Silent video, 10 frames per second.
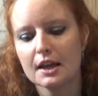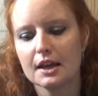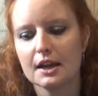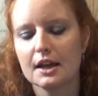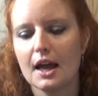
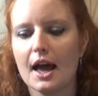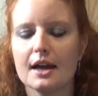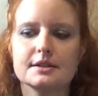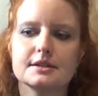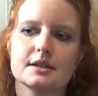
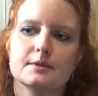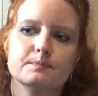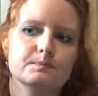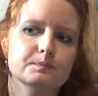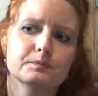
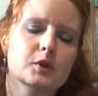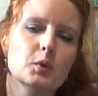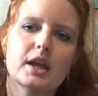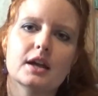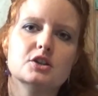
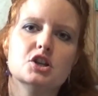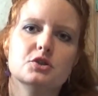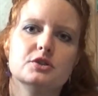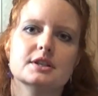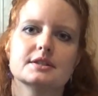We can
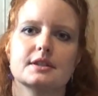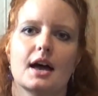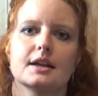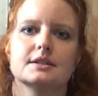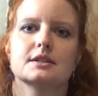notice
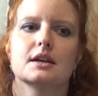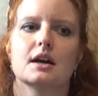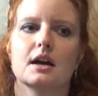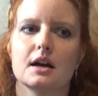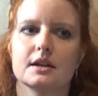that
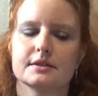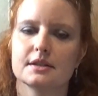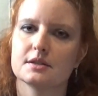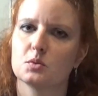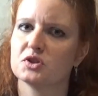
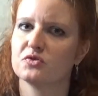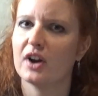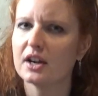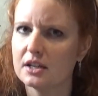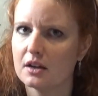since he was
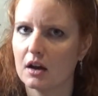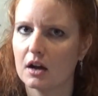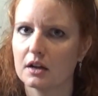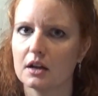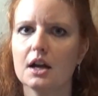very
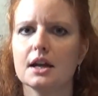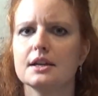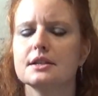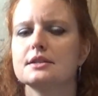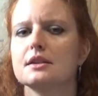young,
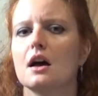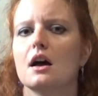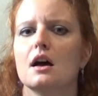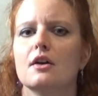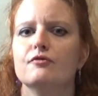his
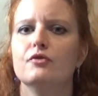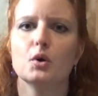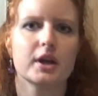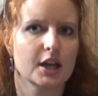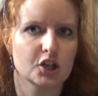
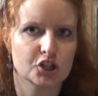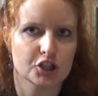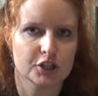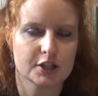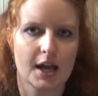
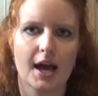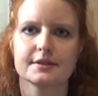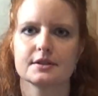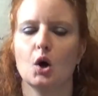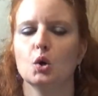vocation
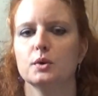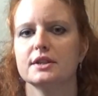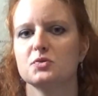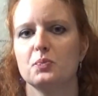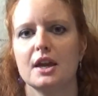has
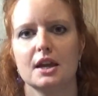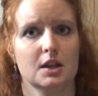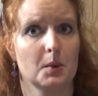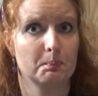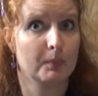always
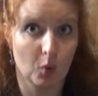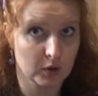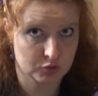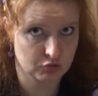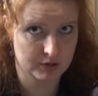been
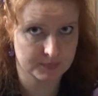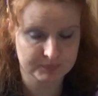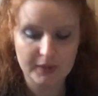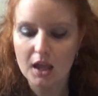poetry.